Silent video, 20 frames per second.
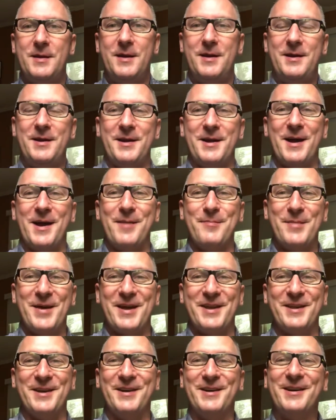Hi, I'm
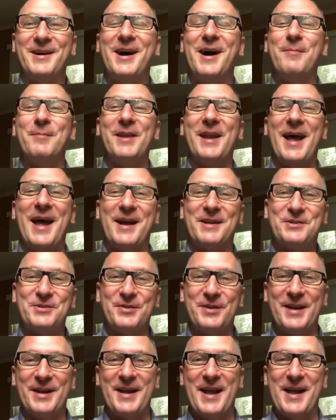Matt Young. I'm an actor
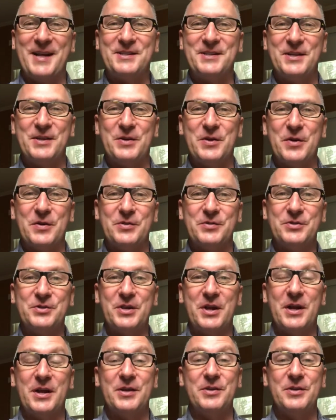and acting coach,